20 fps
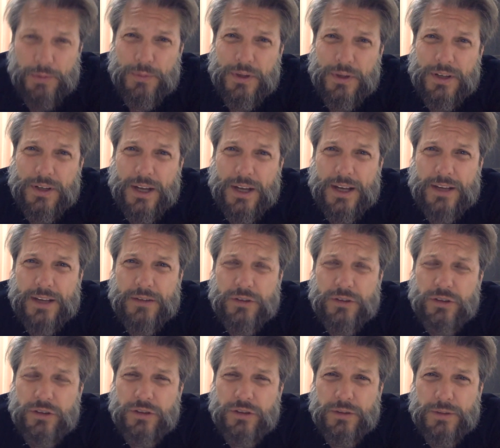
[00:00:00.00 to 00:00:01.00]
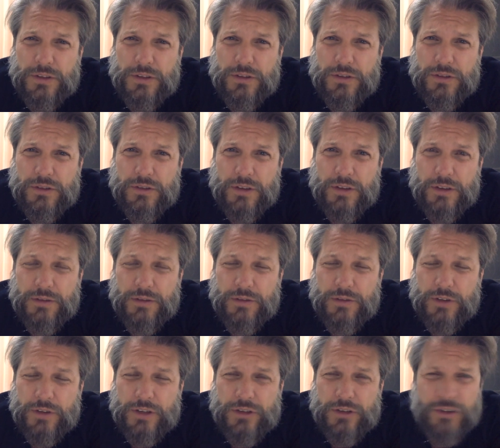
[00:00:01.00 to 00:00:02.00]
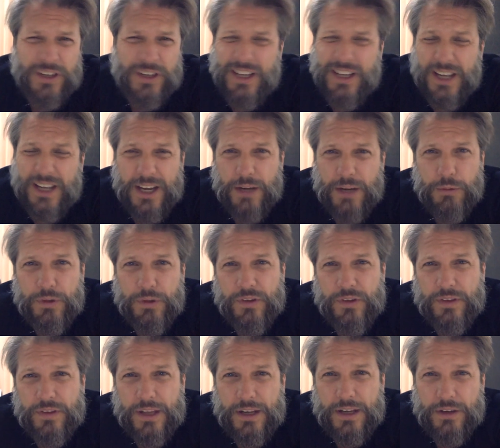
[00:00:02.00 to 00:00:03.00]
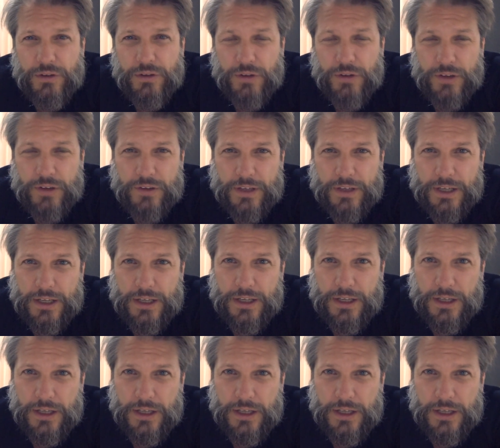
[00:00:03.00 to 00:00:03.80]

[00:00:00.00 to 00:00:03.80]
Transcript: but I took some of the sh- uh, footage and it wasn't that interesting.